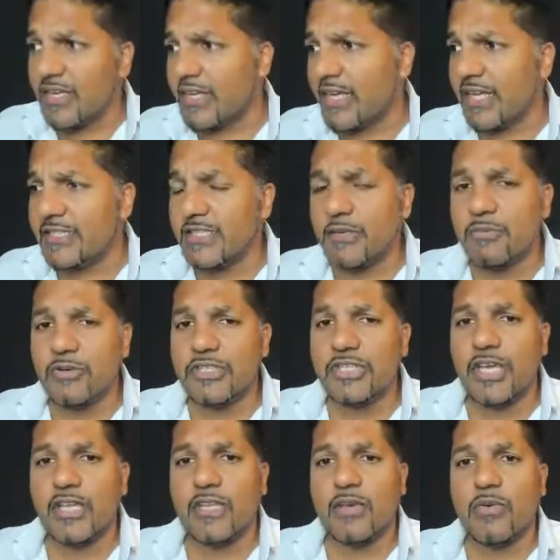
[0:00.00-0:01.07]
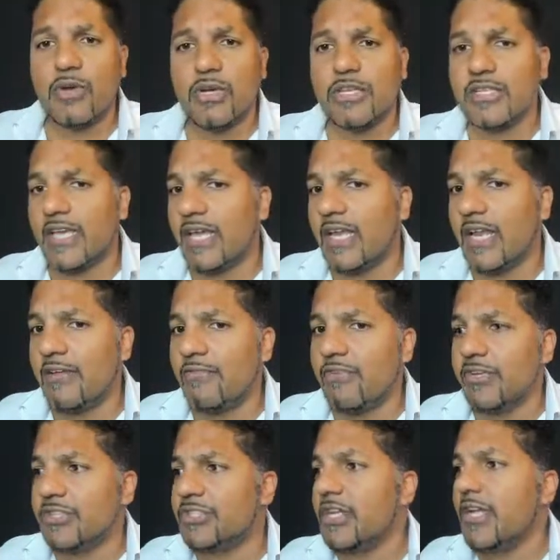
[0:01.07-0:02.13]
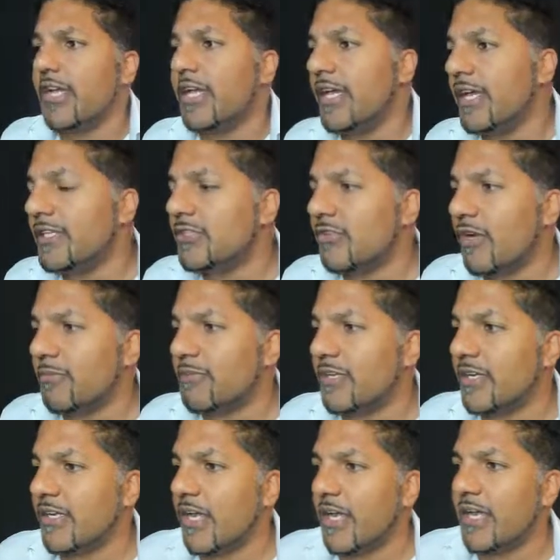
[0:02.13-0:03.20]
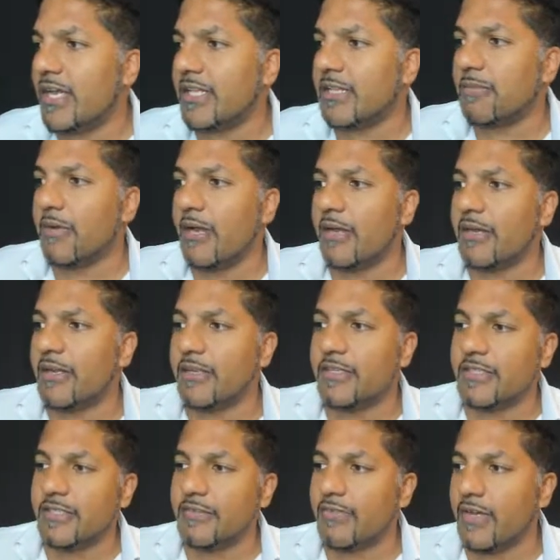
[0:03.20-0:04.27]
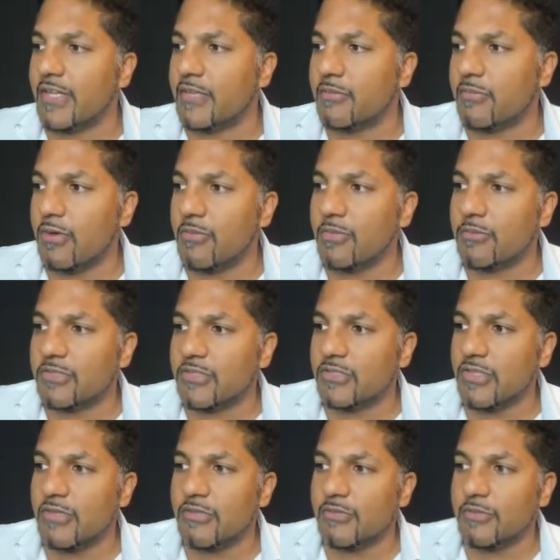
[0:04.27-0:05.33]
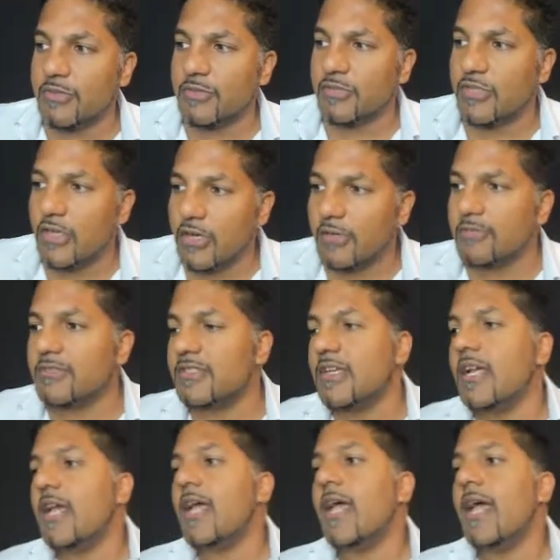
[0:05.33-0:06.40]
Connect and appreciate their world, get leverage, interrupt and annihilate the paradigm, define the problem in solvable terms,